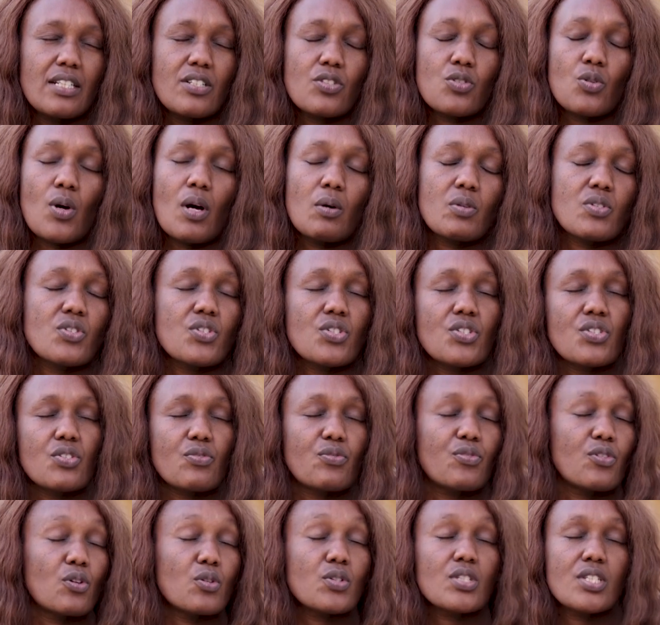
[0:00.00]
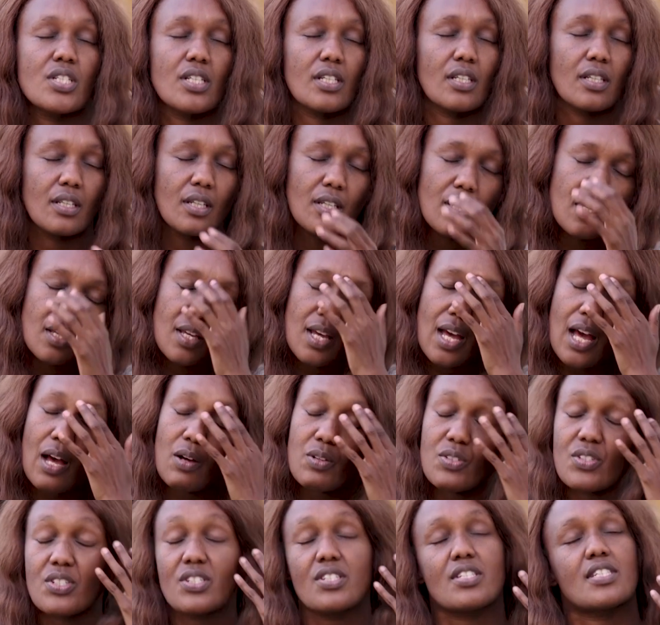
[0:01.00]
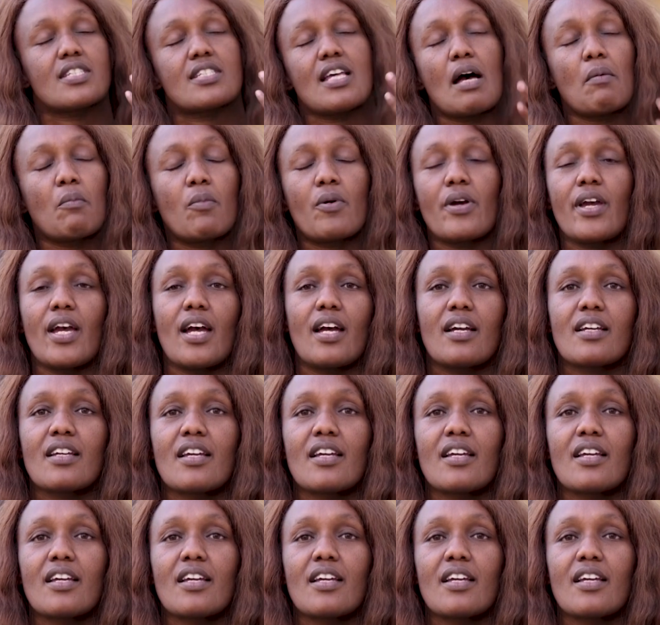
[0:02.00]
So I was just floating. I was just somewhere.